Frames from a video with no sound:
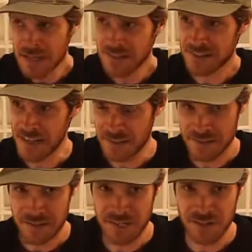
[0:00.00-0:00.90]

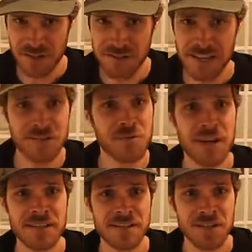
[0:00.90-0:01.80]
Seth
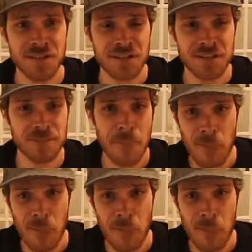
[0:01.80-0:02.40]
transitioned,